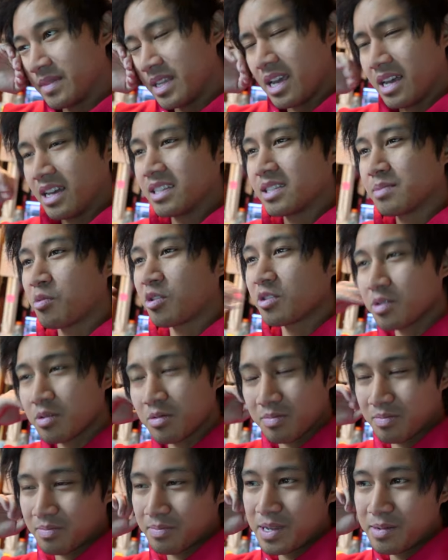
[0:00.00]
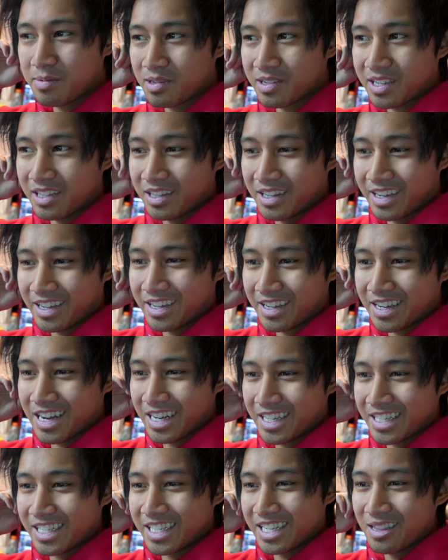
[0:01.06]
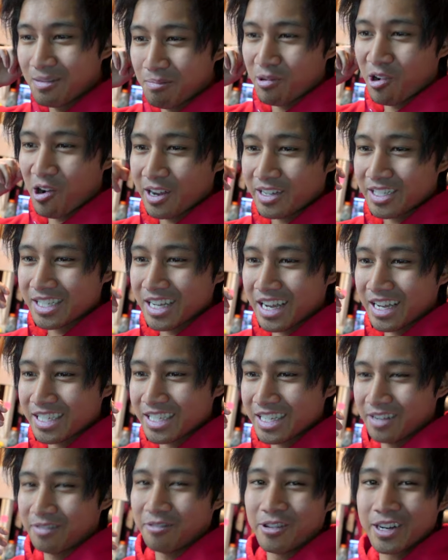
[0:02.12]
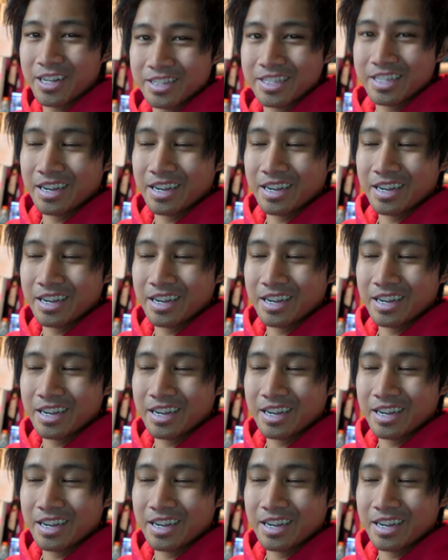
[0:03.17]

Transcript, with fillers: yeah it's more so people can like kind of see the process in real